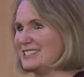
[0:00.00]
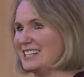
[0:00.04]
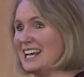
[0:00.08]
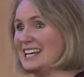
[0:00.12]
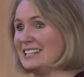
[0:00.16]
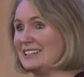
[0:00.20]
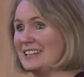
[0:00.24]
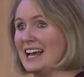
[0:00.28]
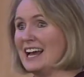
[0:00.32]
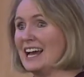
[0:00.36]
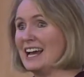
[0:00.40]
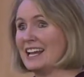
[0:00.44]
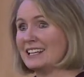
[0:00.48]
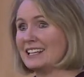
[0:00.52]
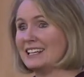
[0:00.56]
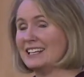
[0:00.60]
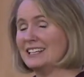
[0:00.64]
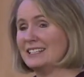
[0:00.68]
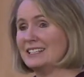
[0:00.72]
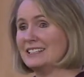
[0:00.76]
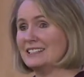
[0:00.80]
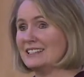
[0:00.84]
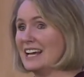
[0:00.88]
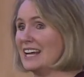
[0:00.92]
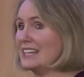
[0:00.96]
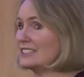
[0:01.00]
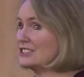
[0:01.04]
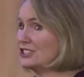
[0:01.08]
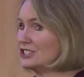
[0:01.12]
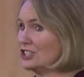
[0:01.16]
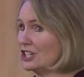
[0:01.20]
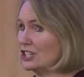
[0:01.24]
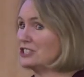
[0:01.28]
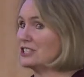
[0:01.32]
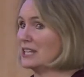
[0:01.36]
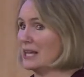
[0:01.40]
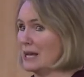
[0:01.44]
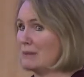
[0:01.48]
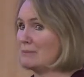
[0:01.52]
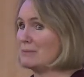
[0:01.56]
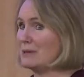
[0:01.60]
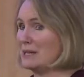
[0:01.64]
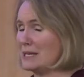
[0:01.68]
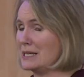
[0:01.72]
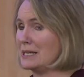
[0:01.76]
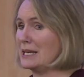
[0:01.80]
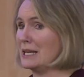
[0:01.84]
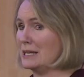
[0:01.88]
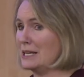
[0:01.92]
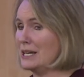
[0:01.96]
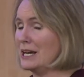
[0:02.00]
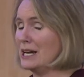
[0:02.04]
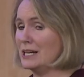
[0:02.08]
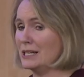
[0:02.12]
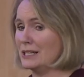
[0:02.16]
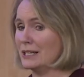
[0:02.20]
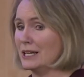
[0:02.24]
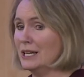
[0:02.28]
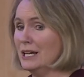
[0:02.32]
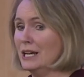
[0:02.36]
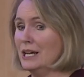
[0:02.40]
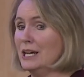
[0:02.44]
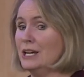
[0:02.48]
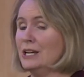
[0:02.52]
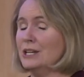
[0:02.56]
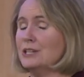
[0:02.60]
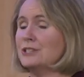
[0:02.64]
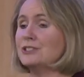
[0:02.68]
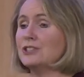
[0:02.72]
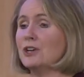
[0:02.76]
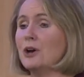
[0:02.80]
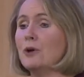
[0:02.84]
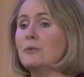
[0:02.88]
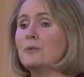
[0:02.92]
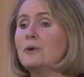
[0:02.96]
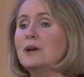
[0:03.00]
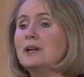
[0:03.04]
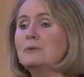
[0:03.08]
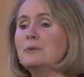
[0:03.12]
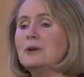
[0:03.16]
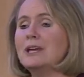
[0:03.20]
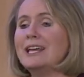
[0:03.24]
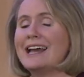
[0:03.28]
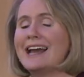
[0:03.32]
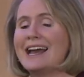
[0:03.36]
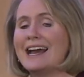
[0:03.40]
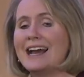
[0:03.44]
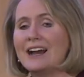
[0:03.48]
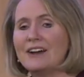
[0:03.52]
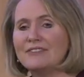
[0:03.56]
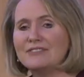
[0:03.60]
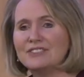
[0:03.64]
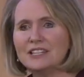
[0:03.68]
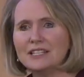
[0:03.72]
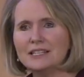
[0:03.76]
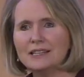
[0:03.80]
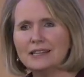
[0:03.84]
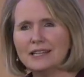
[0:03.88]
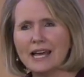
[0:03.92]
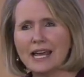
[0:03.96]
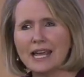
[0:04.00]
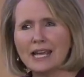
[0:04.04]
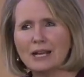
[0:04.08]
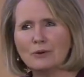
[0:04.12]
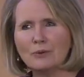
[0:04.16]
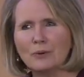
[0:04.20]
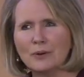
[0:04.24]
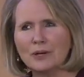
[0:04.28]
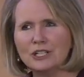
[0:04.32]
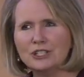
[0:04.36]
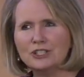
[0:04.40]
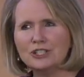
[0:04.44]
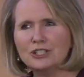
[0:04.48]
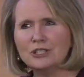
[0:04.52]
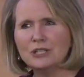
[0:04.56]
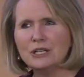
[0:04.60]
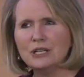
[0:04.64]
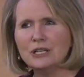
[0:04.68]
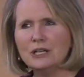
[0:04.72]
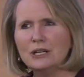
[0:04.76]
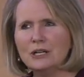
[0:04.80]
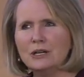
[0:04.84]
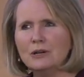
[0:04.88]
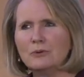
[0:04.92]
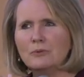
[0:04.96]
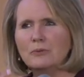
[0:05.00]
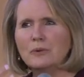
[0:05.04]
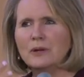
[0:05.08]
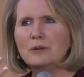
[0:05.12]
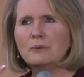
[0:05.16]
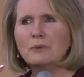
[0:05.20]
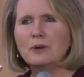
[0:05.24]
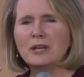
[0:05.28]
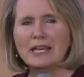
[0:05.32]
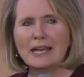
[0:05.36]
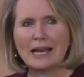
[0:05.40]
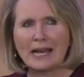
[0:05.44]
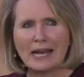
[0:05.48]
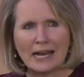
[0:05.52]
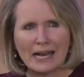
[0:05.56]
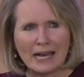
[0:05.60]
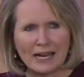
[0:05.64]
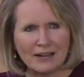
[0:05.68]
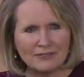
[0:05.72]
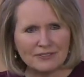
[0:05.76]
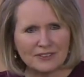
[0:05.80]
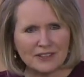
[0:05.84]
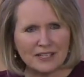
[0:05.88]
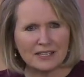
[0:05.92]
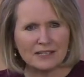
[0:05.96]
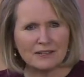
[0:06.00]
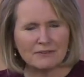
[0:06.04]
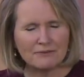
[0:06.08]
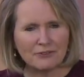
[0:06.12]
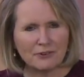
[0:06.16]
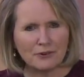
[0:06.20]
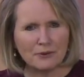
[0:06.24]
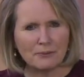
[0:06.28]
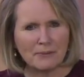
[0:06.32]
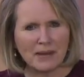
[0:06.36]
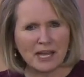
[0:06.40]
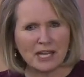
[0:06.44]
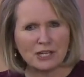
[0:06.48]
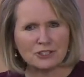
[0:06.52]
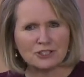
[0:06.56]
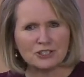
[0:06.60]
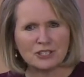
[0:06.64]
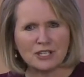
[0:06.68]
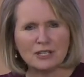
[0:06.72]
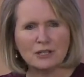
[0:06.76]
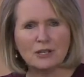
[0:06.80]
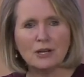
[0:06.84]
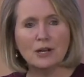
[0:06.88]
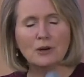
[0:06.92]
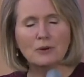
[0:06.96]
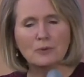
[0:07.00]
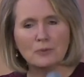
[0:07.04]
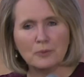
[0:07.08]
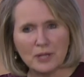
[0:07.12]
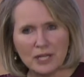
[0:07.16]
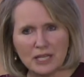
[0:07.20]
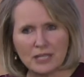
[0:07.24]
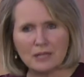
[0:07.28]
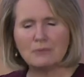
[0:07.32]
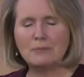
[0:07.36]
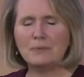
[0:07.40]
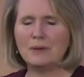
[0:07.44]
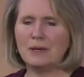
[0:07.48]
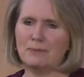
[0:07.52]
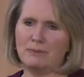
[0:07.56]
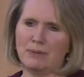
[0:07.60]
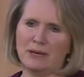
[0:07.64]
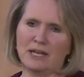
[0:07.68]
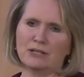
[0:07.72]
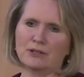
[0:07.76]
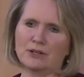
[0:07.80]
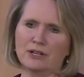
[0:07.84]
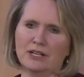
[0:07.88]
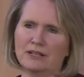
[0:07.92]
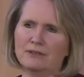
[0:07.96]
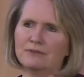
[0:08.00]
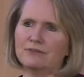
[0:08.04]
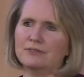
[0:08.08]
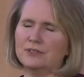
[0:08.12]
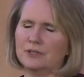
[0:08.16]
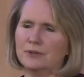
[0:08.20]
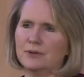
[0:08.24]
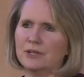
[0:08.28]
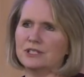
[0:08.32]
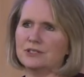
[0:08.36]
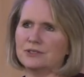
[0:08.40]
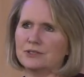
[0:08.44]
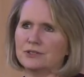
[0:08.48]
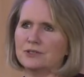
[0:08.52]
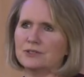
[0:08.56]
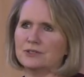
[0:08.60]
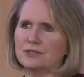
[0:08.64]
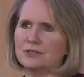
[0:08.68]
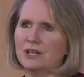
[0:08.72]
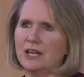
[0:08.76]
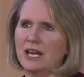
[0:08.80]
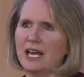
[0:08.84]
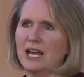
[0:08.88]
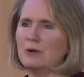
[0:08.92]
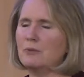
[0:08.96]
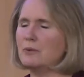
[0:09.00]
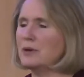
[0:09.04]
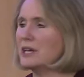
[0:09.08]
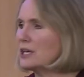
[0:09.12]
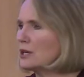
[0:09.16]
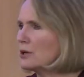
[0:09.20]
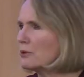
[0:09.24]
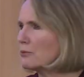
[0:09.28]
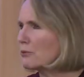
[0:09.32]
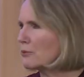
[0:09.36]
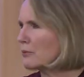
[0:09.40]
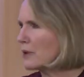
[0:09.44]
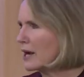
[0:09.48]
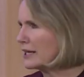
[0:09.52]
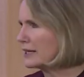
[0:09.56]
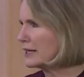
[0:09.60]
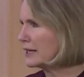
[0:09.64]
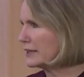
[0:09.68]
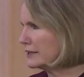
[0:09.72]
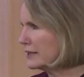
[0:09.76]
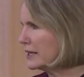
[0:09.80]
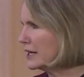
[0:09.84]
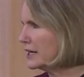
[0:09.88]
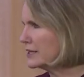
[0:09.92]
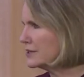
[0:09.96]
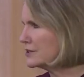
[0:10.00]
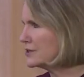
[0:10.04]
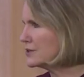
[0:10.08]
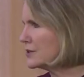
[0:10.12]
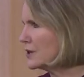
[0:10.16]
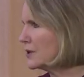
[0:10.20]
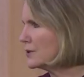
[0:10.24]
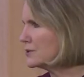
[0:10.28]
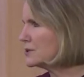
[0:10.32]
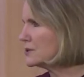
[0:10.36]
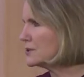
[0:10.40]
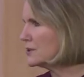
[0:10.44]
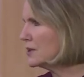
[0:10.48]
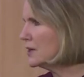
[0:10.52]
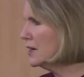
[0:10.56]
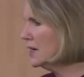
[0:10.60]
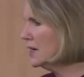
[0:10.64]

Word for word: and that can that starts happening at young. So when we have the language, when we have the information, we can be better influencers, and we can recognize those.